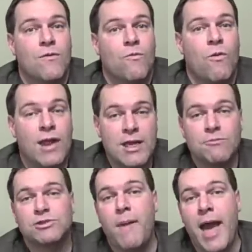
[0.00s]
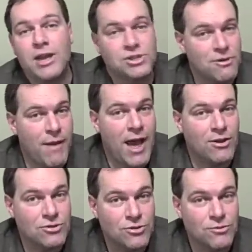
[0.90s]
what he was passionate
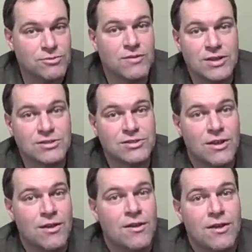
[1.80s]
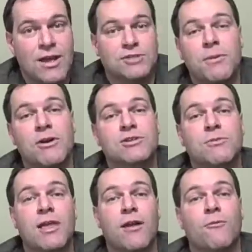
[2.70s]
about in terms of his experience
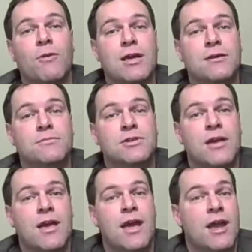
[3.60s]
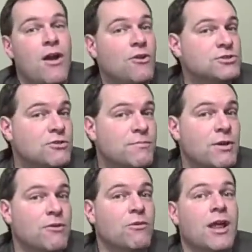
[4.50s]
with Keller Williams, and also to
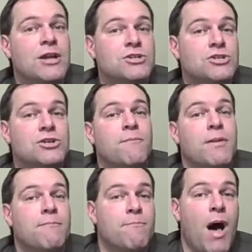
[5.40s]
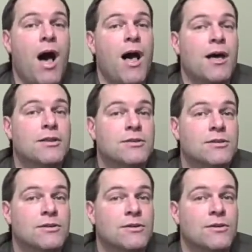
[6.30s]
build a relationship and bond
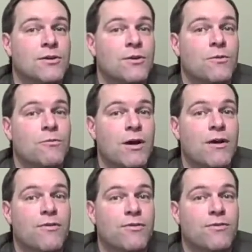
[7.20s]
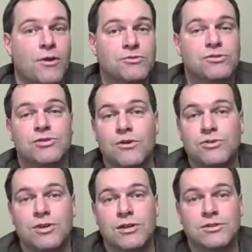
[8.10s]
with those
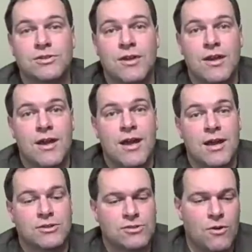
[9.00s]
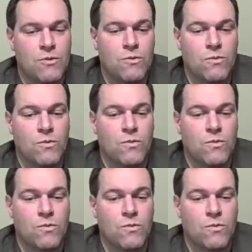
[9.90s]
associates. And so